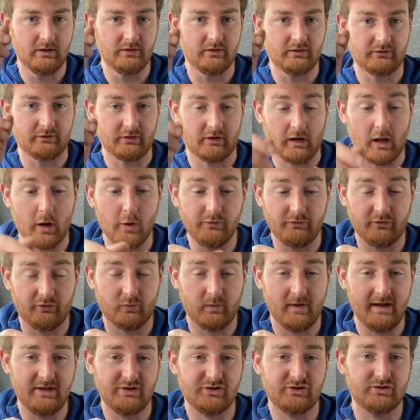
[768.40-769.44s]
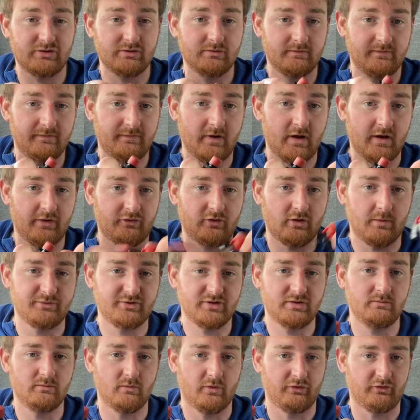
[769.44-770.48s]
To close the switch, first
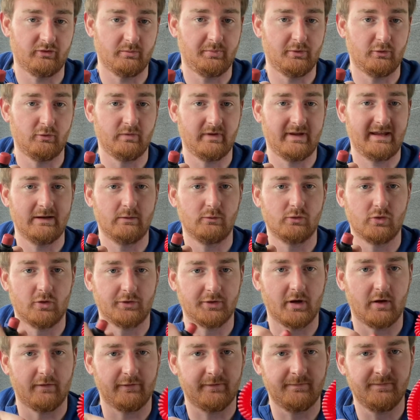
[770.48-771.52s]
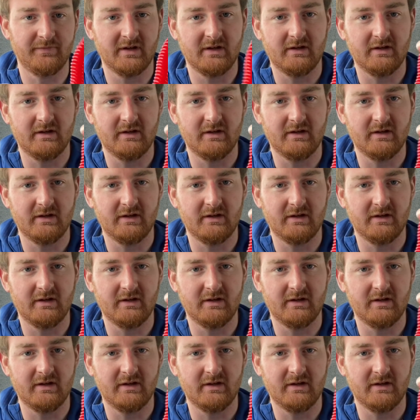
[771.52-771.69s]
option was to pull the kill cord off.